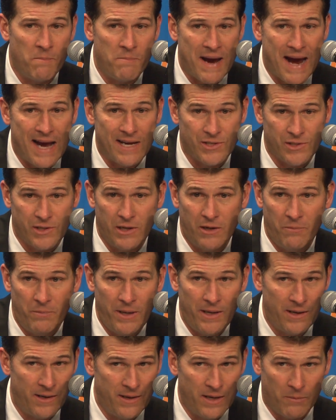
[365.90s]
a basket of
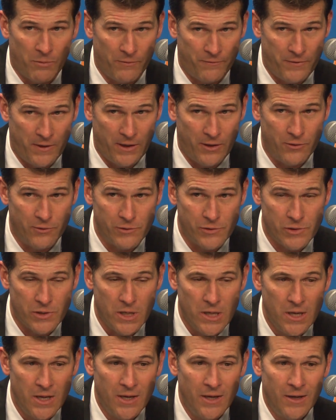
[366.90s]
being in double figures.
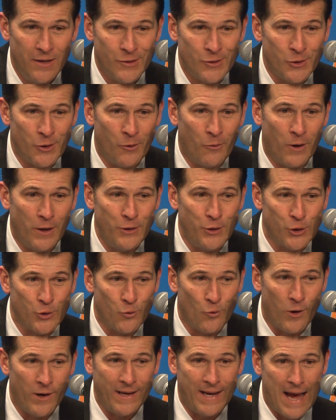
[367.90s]
So it wasn't just
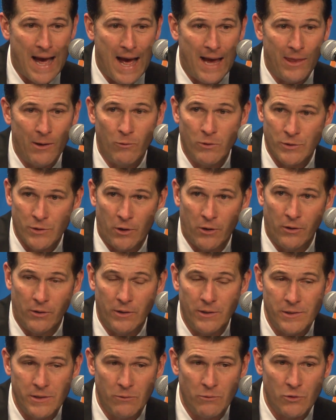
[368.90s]
one guy that was
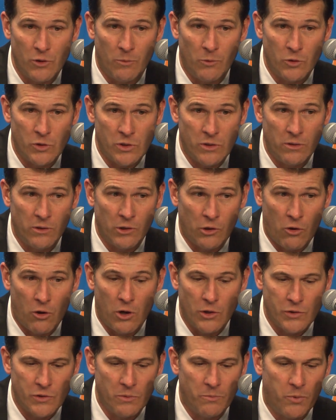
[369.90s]
hurting us. It was almost
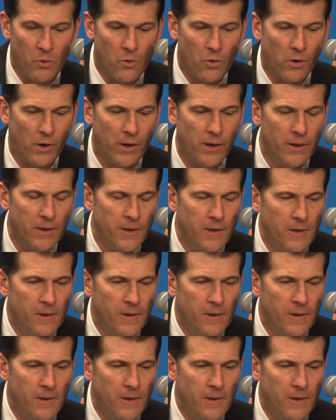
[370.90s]
across the board.